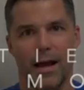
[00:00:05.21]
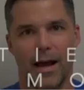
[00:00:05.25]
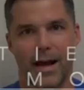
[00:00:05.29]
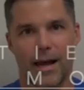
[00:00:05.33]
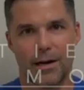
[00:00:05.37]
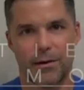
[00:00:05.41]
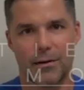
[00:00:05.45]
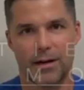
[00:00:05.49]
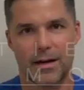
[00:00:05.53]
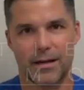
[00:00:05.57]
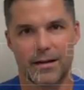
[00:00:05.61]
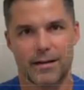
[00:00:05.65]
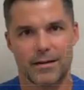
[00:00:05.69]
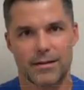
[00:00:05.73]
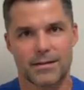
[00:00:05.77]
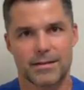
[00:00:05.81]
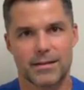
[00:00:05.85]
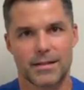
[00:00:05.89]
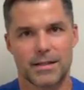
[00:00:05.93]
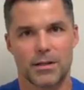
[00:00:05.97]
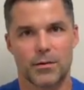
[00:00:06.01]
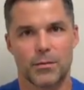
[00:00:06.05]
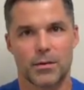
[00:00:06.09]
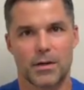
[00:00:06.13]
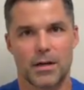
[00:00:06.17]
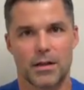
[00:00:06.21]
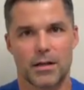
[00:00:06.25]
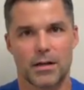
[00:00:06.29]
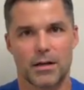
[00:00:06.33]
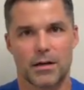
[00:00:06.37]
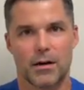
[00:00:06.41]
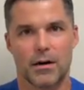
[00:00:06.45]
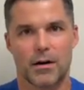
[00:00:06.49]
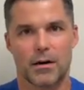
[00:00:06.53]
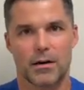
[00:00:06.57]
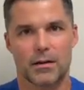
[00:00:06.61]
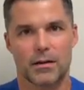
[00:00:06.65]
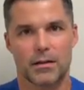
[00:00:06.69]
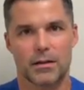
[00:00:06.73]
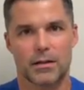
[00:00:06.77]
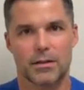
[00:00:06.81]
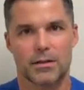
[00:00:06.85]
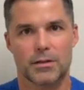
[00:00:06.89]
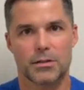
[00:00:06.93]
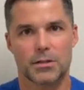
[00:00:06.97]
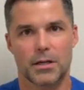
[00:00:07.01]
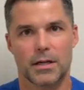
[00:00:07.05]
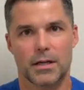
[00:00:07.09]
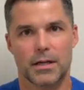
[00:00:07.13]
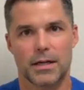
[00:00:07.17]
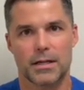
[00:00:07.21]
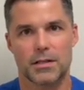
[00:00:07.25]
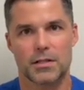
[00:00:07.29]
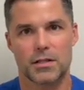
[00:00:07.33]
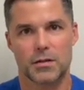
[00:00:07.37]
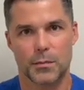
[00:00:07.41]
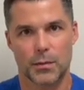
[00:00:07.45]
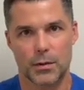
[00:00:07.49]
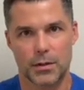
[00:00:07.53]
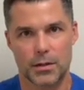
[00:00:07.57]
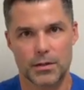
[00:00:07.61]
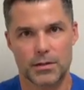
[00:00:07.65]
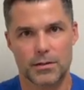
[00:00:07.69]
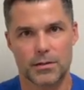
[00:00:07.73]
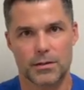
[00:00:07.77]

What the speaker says: Hi, Grant Garcia, one of the cartilage and sports